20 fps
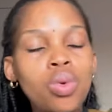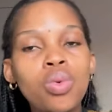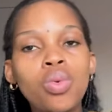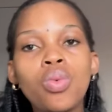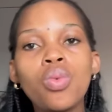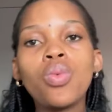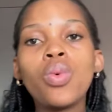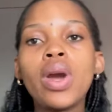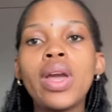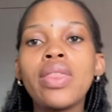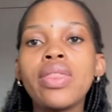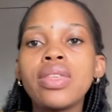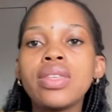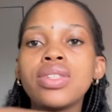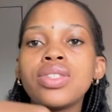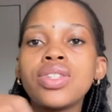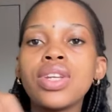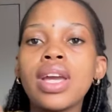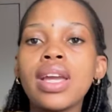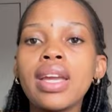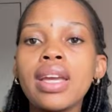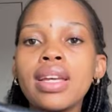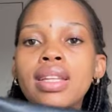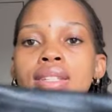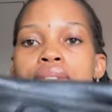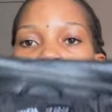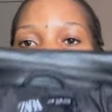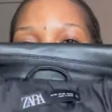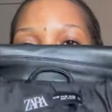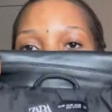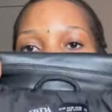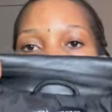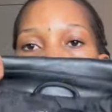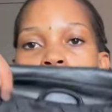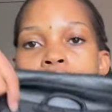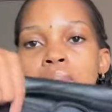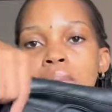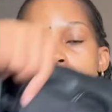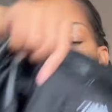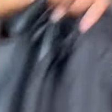wear this jacket
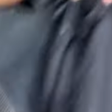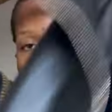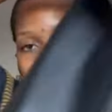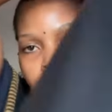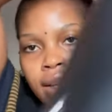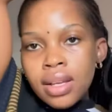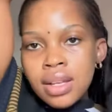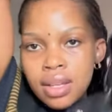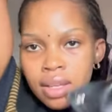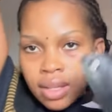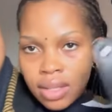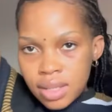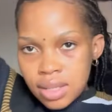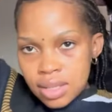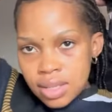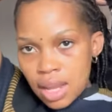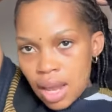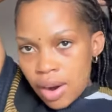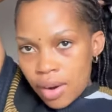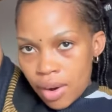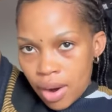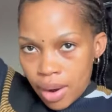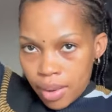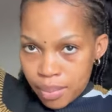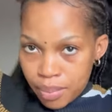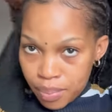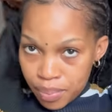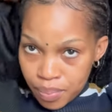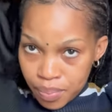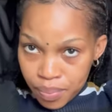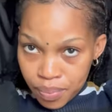from Zara